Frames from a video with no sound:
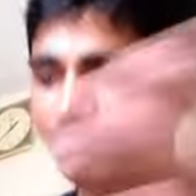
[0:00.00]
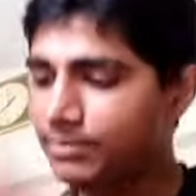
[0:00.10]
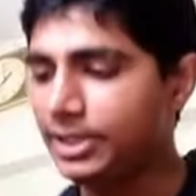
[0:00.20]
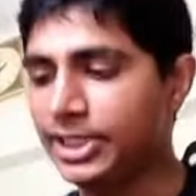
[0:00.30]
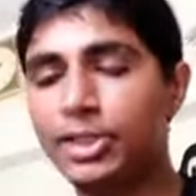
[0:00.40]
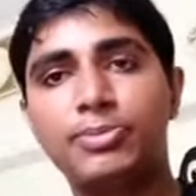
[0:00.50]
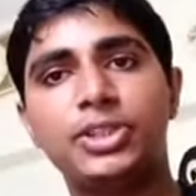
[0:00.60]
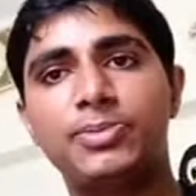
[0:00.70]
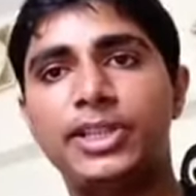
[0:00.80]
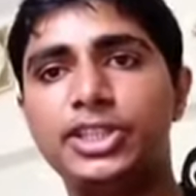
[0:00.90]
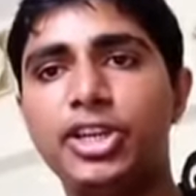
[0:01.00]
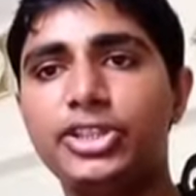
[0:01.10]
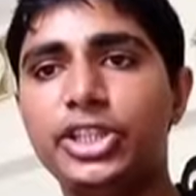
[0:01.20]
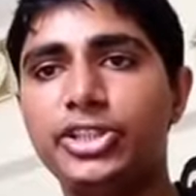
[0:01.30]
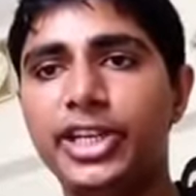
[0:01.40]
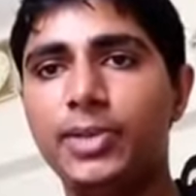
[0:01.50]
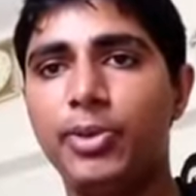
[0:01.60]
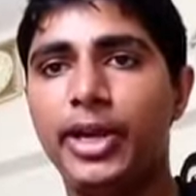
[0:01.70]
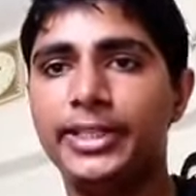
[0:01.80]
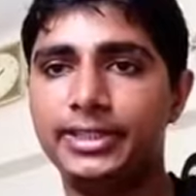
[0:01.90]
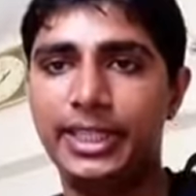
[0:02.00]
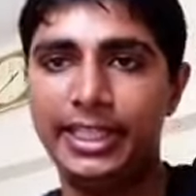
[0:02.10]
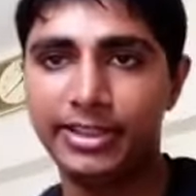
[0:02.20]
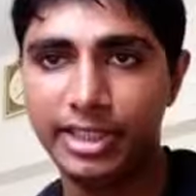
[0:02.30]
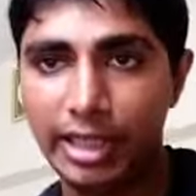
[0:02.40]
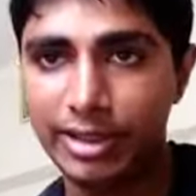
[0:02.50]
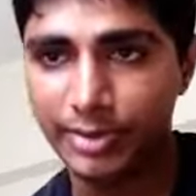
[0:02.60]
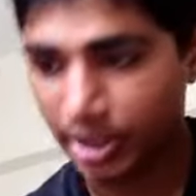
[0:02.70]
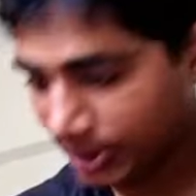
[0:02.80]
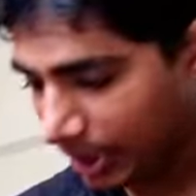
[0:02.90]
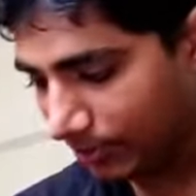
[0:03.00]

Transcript: and then you put pressure on your trigger points and resolve them yourself.